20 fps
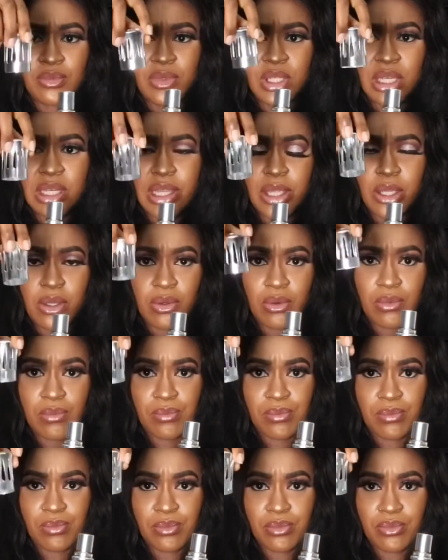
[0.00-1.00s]
like
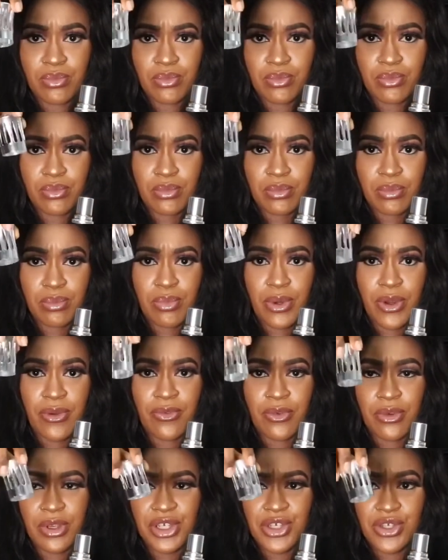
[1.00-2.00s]

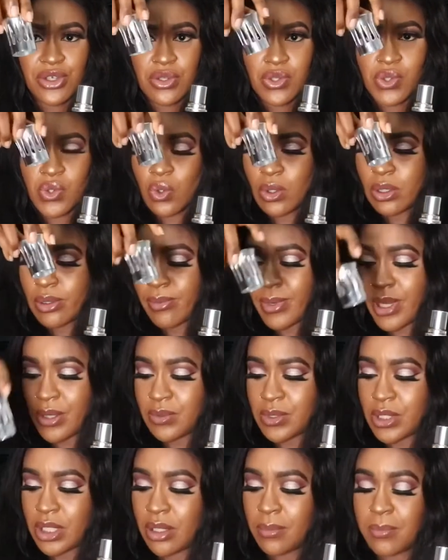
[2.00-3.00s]
perforations all
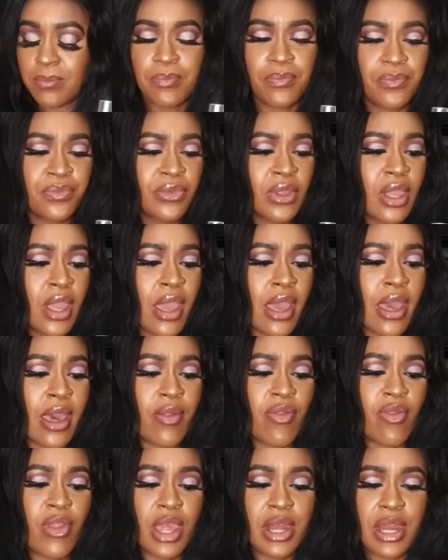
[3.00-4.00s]
around it,
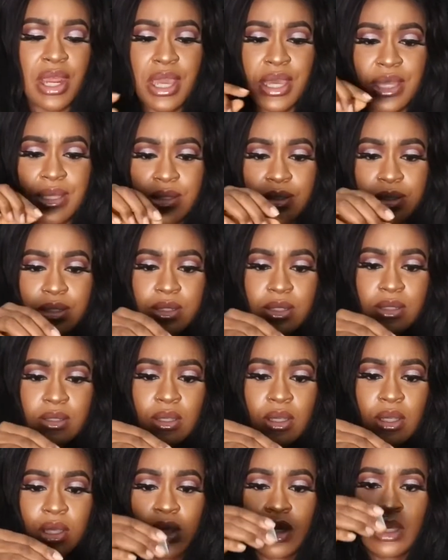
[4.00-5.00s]
and then it has
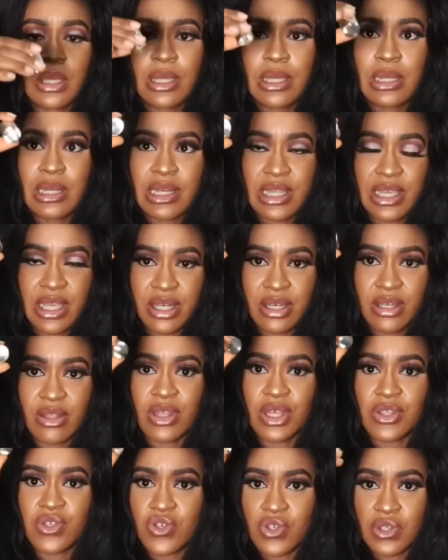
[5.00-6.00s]
a lid
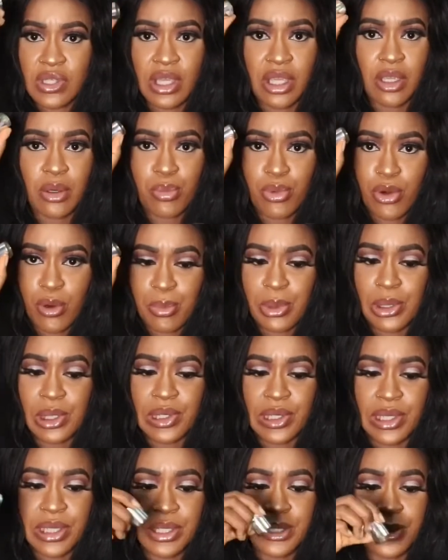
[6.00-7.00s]
that's just like a proper
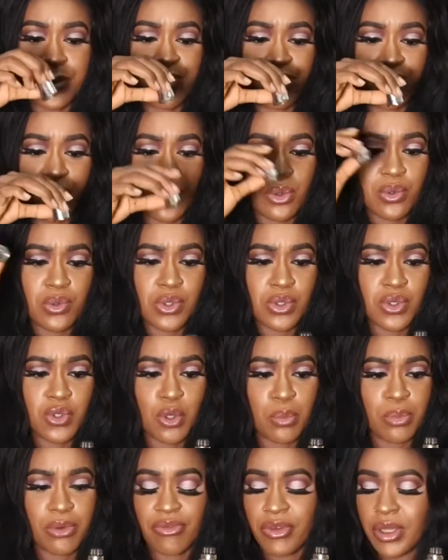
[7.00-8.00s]
lid that goes on
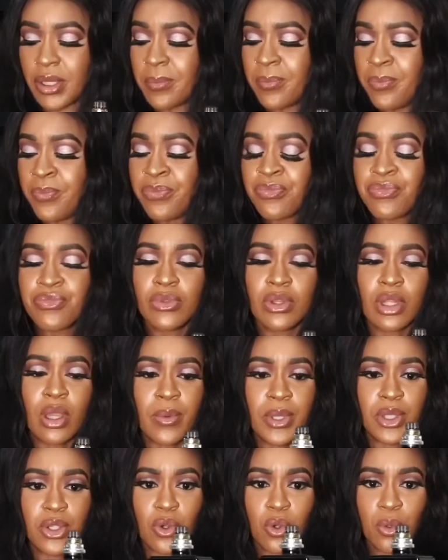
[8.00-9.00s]
top of it. Now
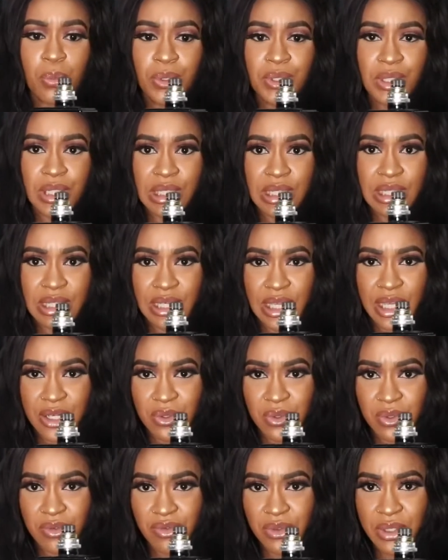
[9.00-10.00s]
when you open the lid, I don't
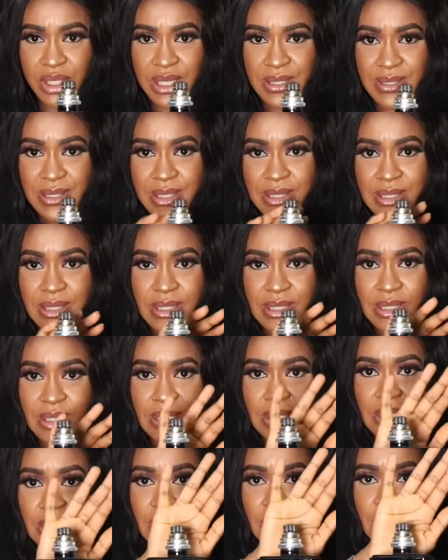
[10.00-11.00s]
know if you guys can see
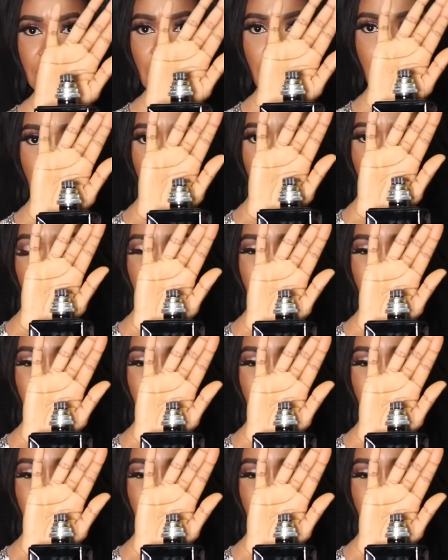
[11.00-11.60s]
this, but it